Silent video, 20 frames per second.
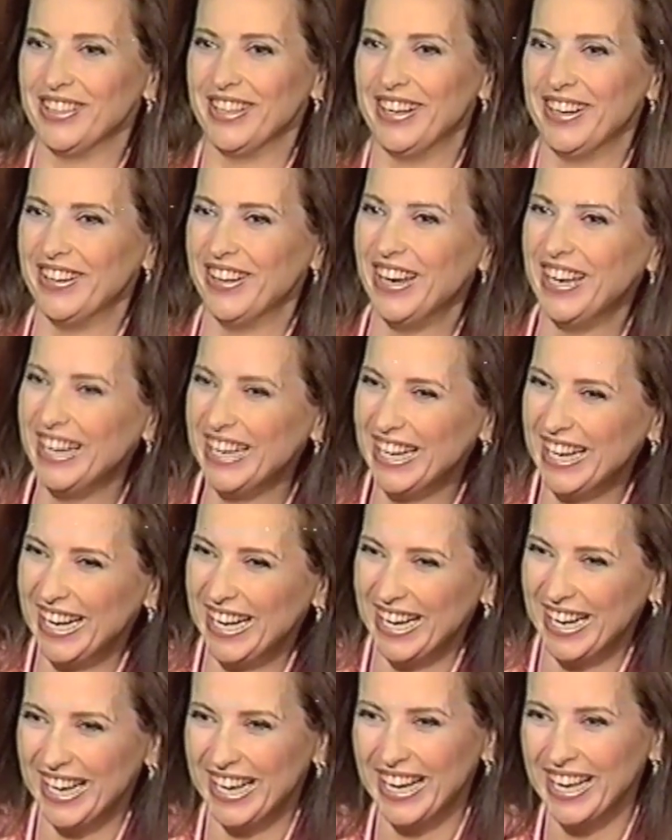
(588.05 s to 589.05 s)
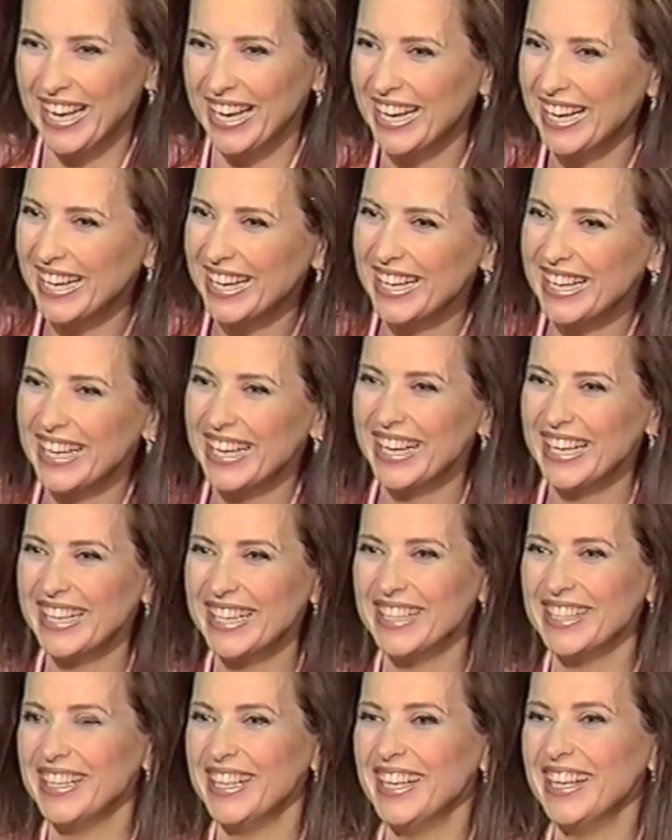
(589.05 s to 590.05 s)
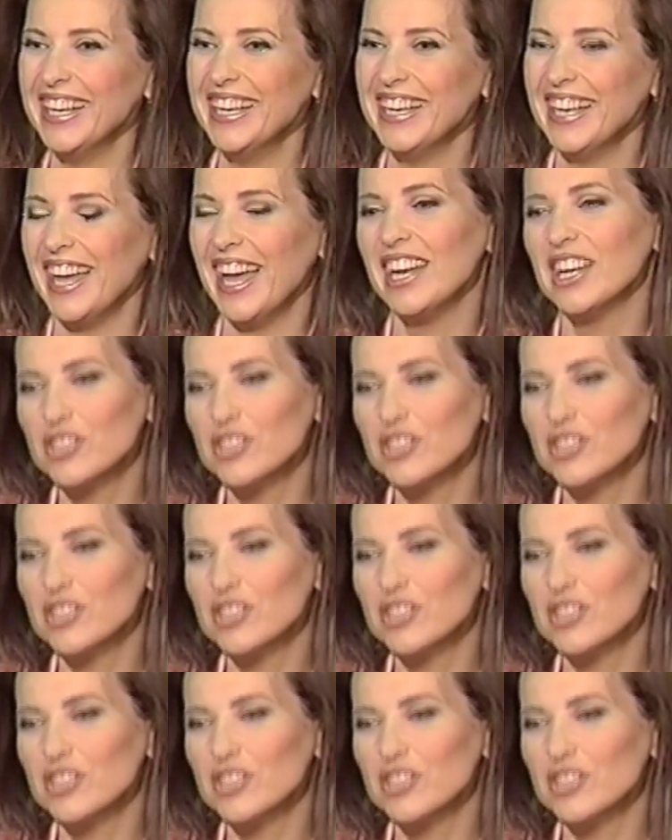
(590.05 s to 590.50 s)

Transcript: That's right, that's right, that's right. So